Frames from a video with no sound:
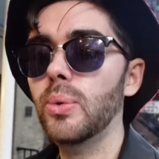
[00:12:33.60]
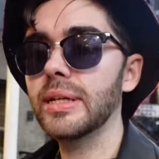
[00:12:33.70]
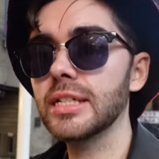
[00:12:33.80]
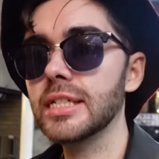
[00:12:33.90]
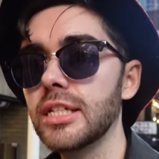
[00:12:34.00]
We
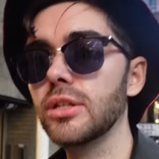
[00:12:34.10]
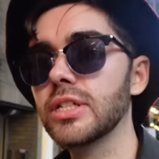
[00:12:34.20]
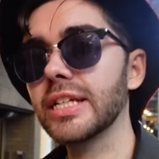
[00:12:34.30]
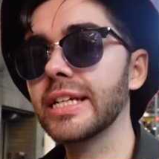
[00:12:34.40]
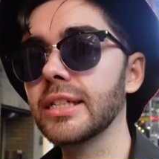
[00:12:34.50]

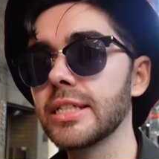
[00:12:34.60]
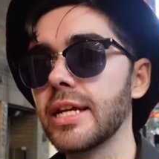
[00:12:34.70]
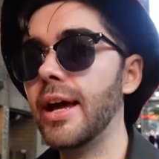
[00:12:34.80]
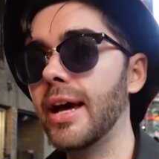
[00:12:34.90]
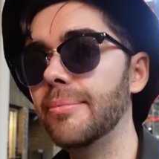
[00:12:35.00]
continued to kill
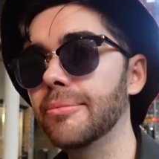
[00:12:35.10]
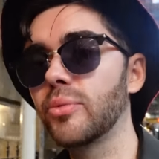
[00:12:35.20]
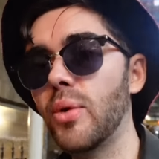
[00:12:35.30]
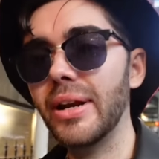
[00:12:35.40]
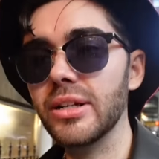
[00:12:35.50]
time.
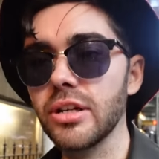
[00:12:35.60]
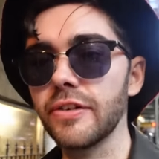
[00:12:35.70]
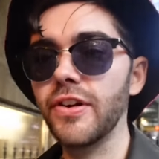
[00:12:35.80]
We went and took